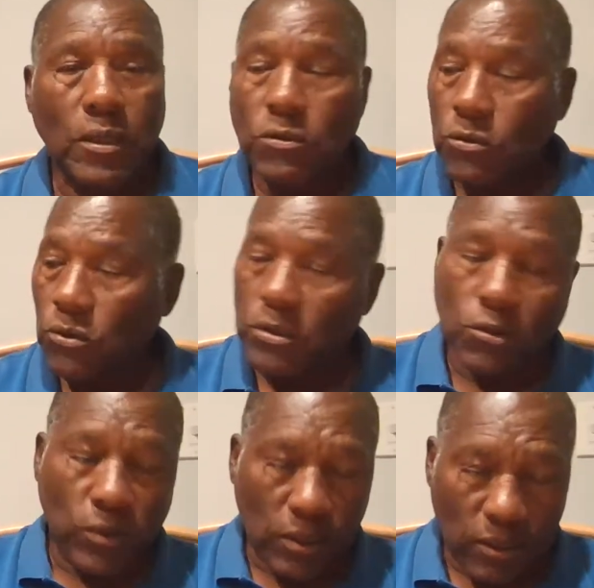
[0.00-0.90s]
You're going to
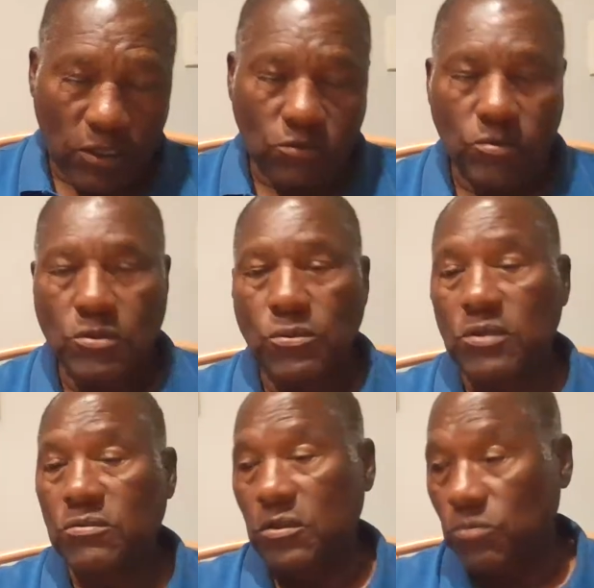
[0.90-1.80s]
Great Lakes with the
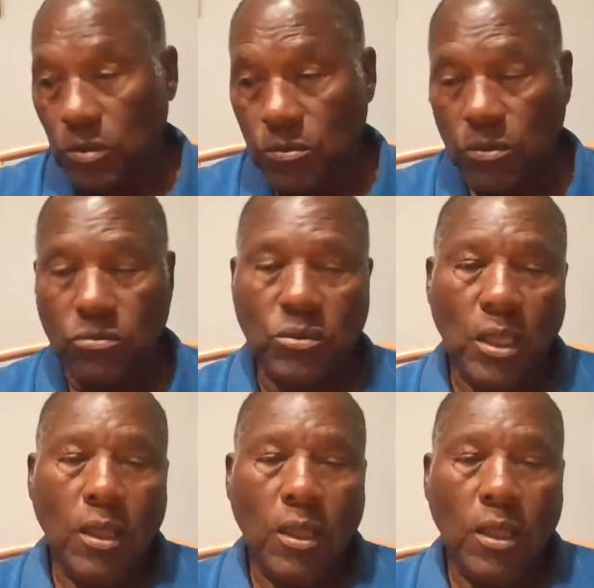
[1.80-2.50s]
rest of these recruits